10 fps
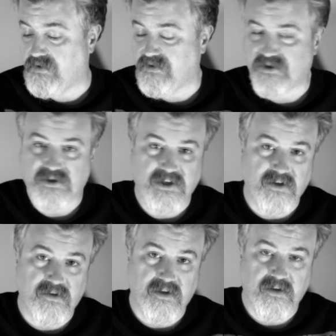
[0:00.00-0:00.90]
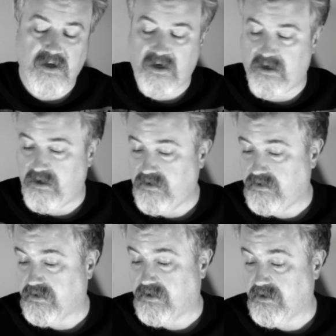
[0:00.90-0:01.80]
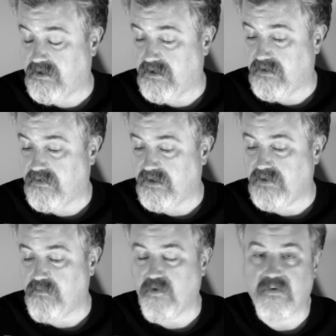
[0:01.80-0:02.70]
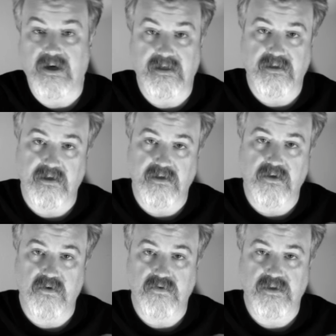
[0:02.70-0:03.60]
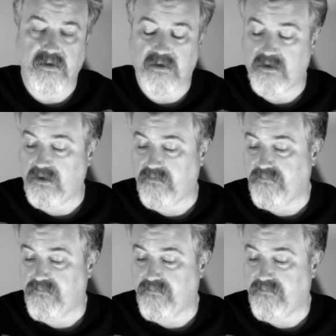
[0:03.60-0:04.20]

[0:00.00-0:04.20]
Still in the 80s, this movie I did go see,